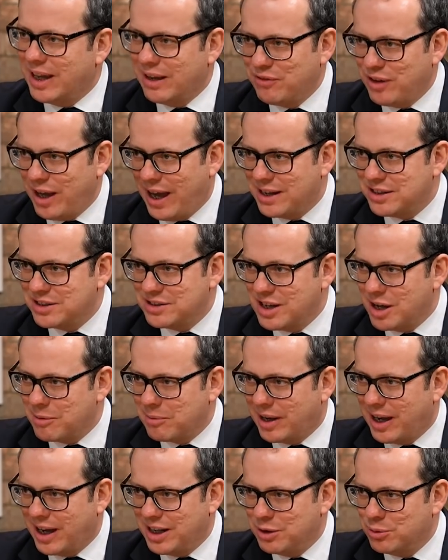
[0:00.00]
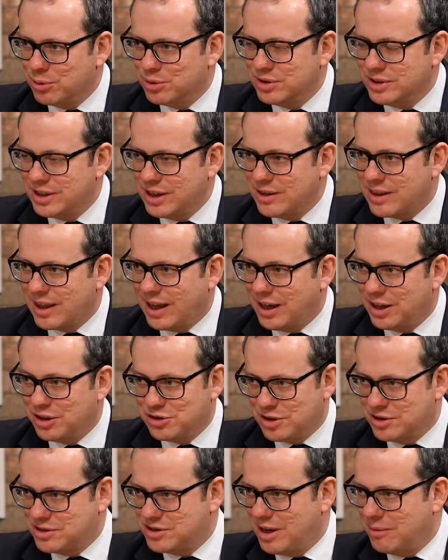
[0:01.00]
if you had your time again, you wouldn't do that. You'd
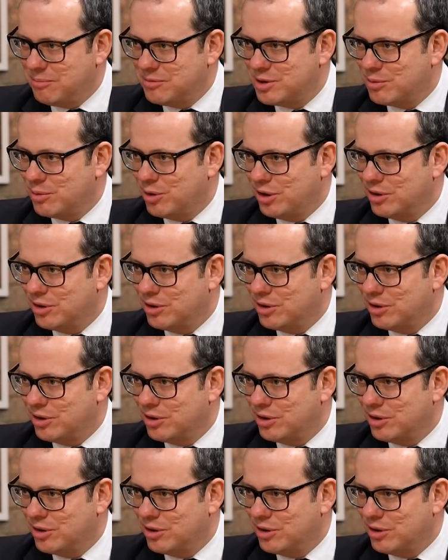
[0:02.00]
just jump to what